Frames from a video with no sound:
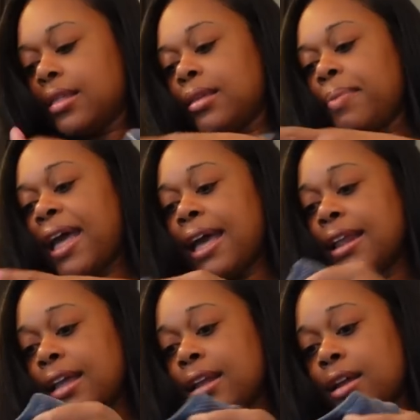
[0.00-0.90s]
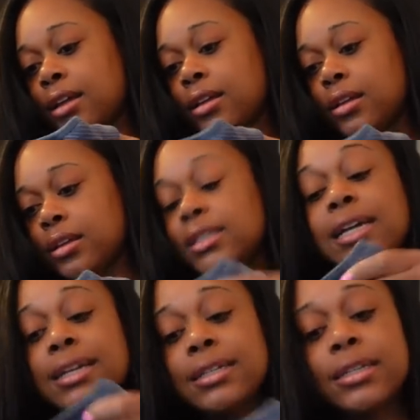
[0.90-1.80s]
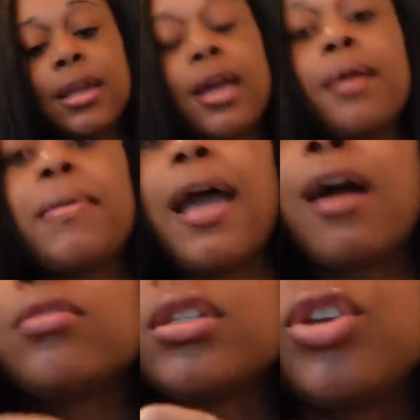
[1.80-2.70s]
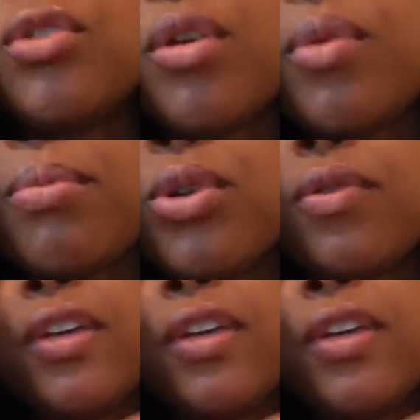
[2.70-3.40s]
the padding does come out so you can remove